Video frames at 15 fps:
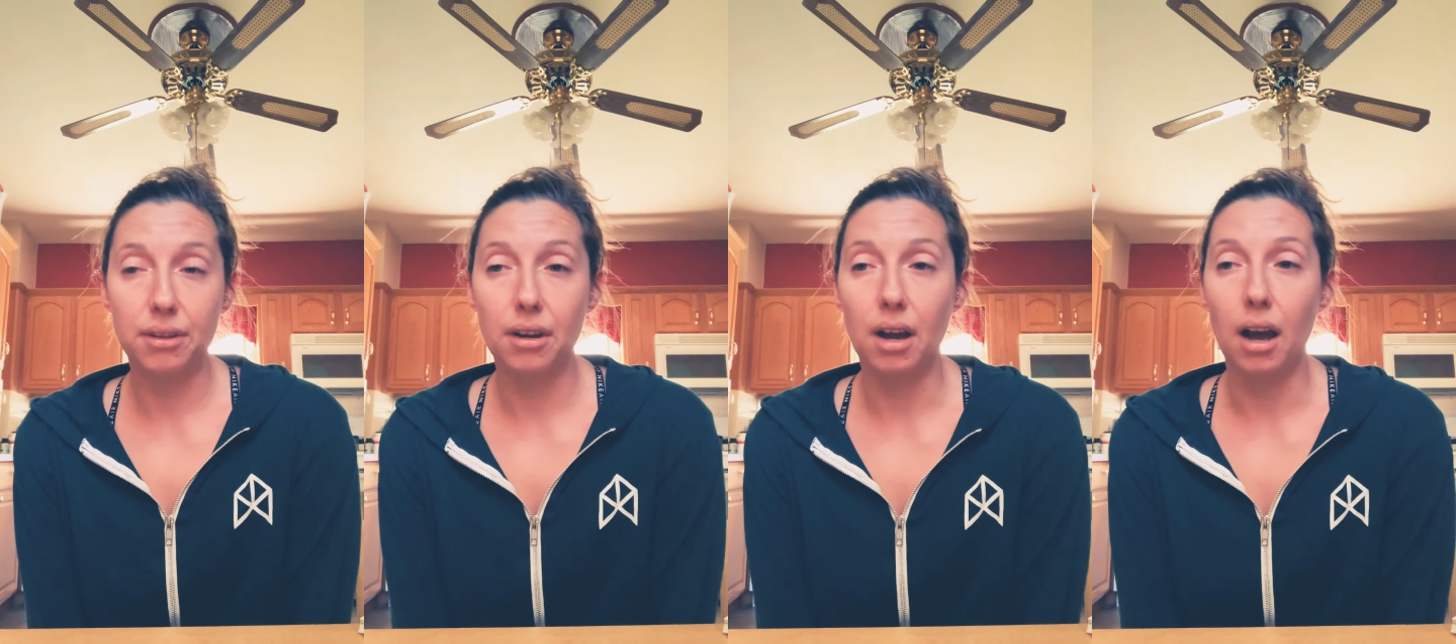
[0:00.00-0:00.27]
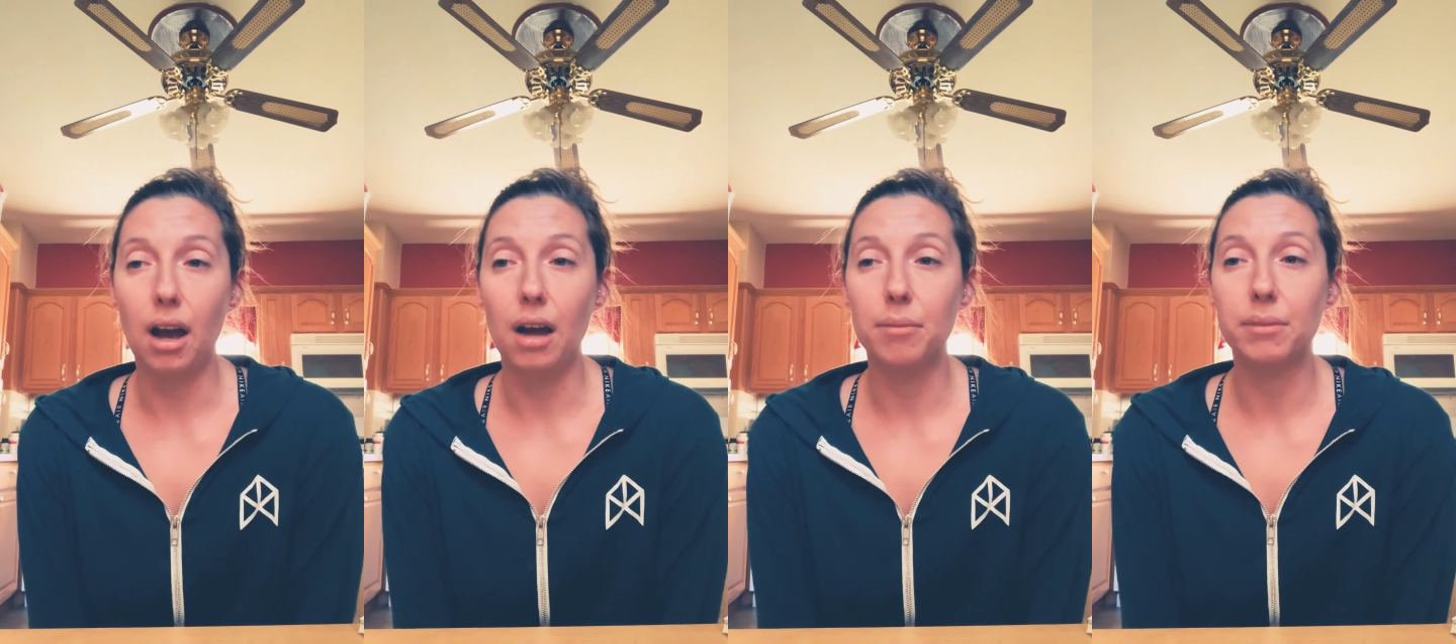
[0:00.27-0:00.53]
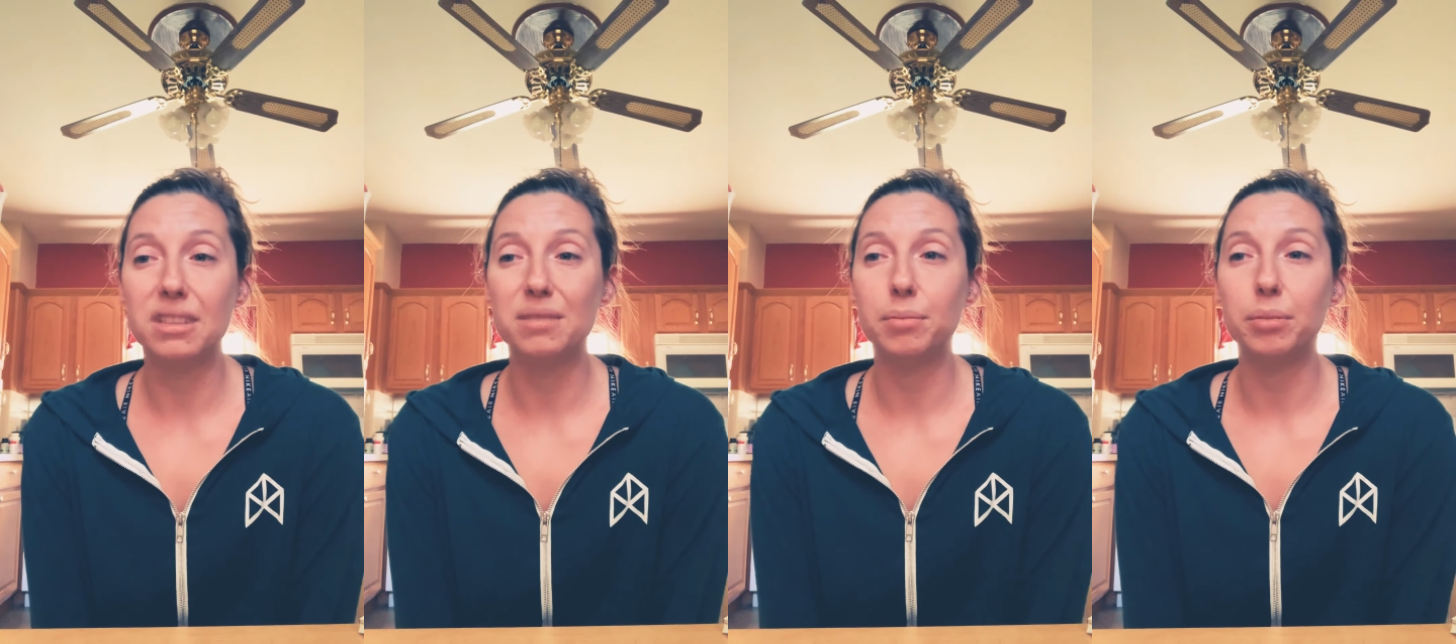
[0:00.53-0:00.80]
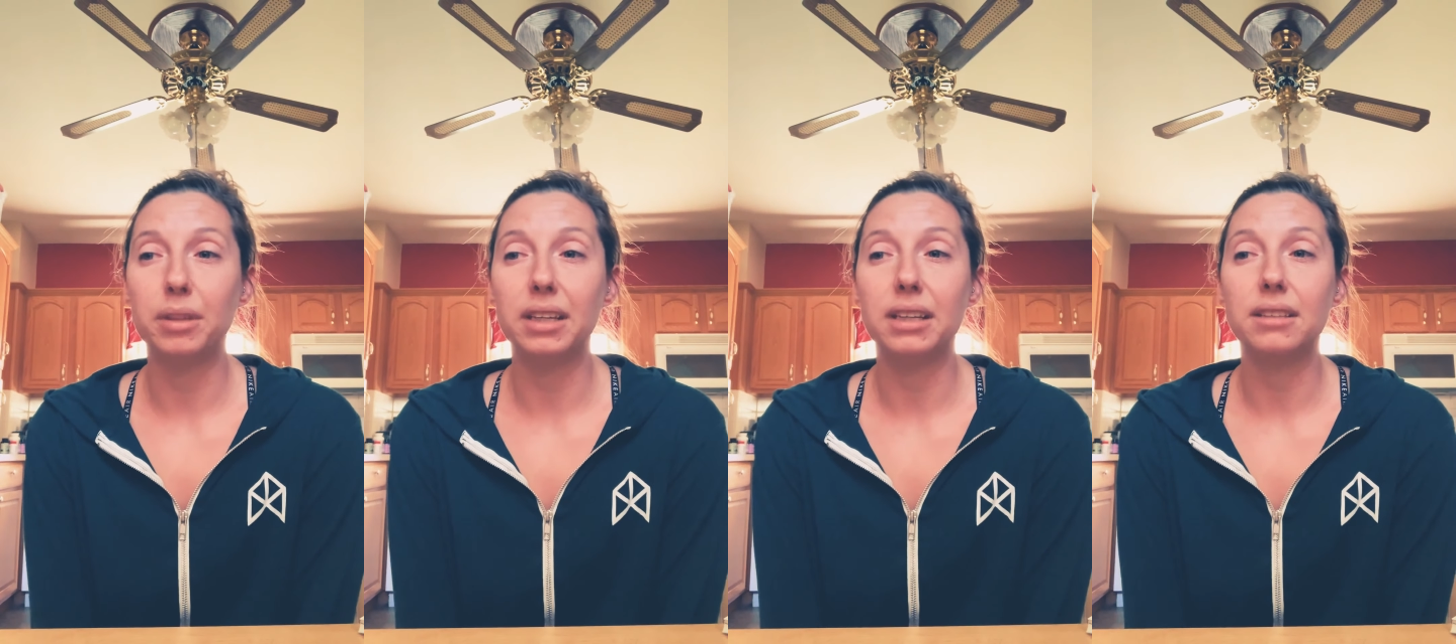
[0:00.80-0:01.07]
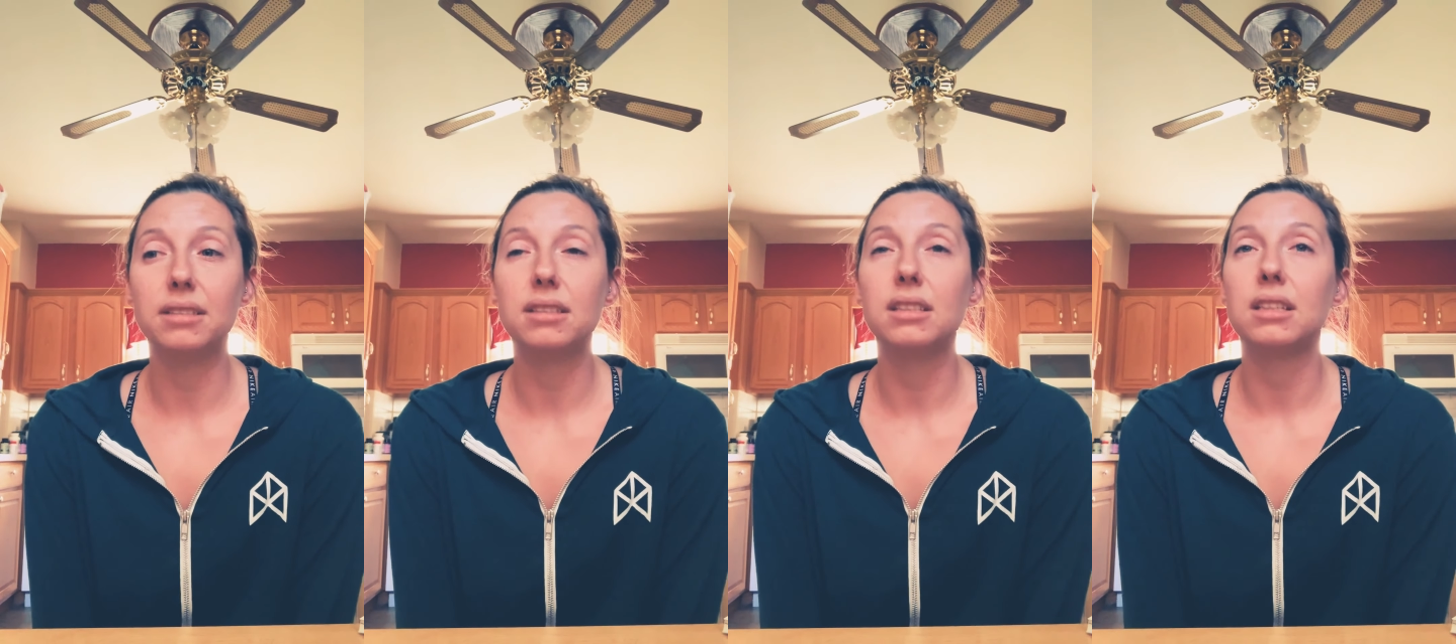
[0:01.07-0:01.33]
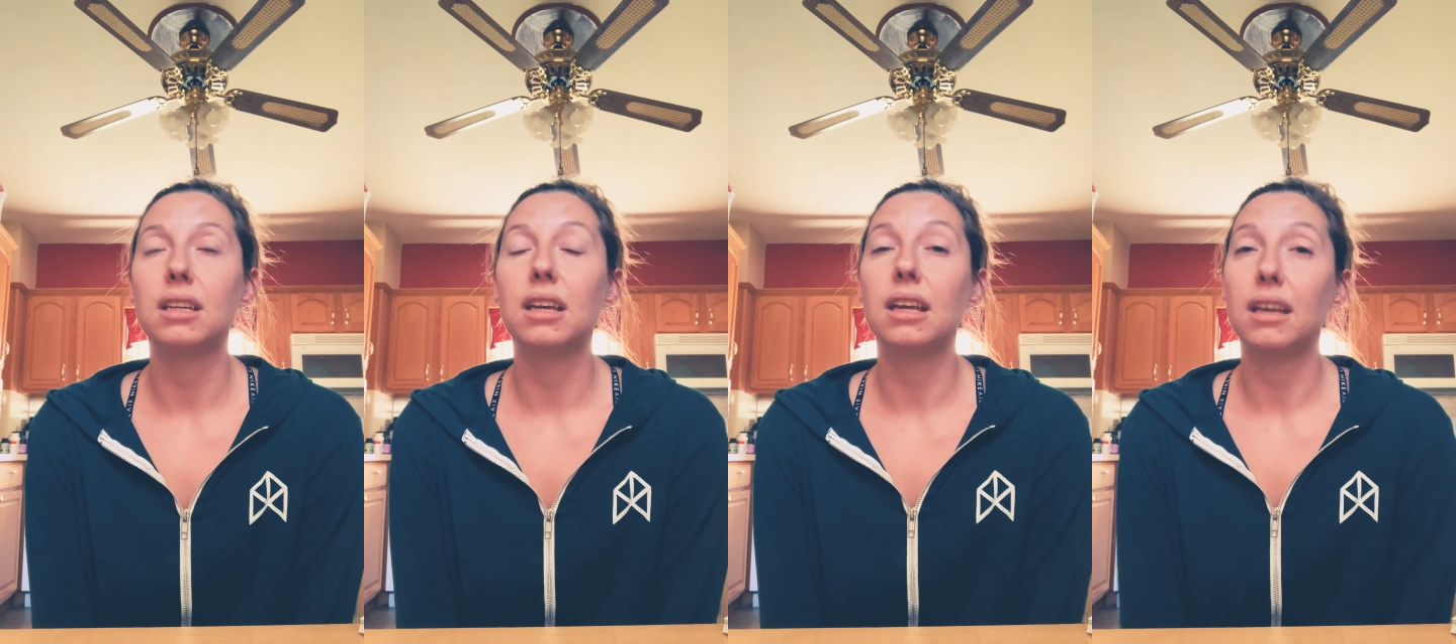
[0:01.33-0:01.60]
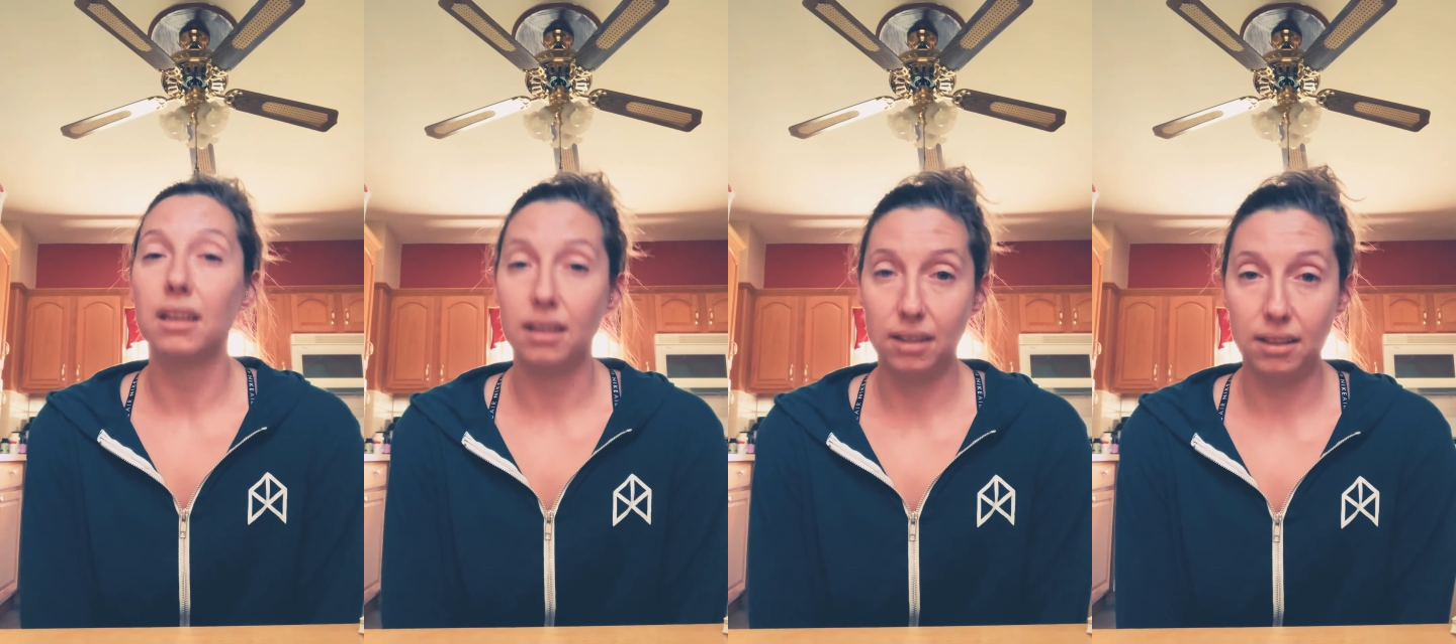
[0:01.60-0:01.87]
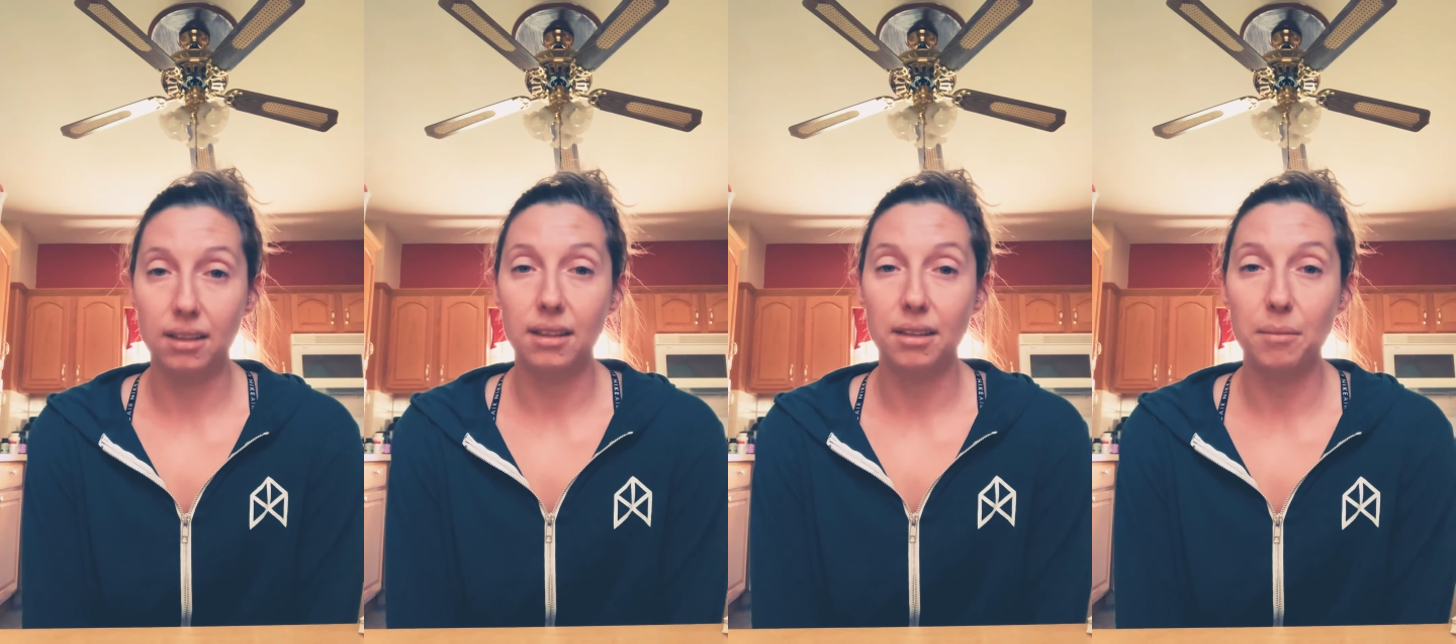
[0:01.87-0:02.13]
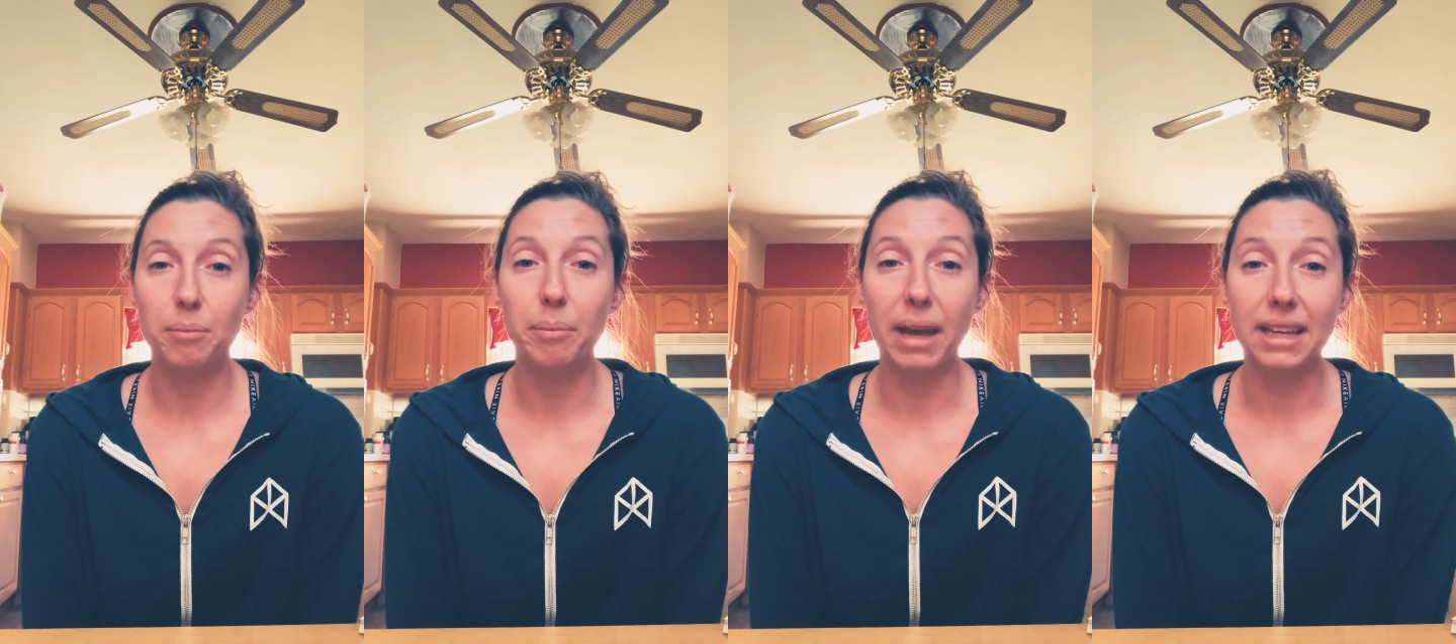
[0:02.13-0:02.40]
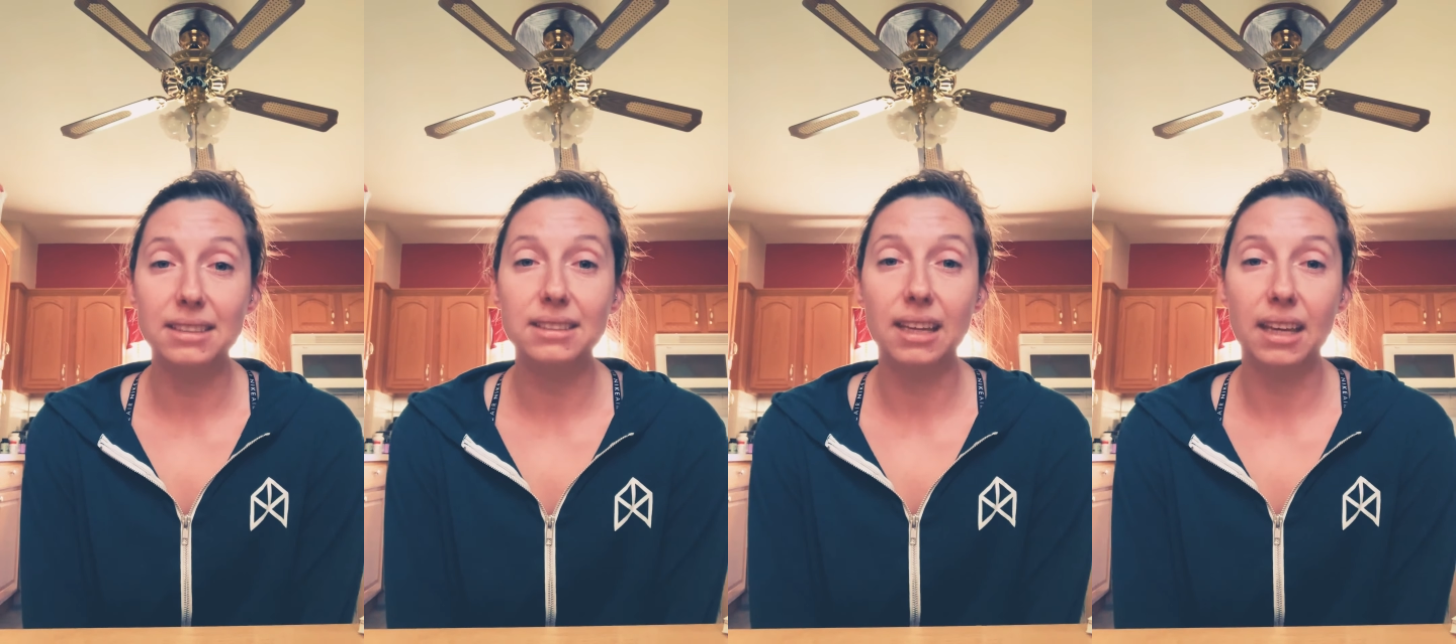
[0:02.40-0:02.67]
The split best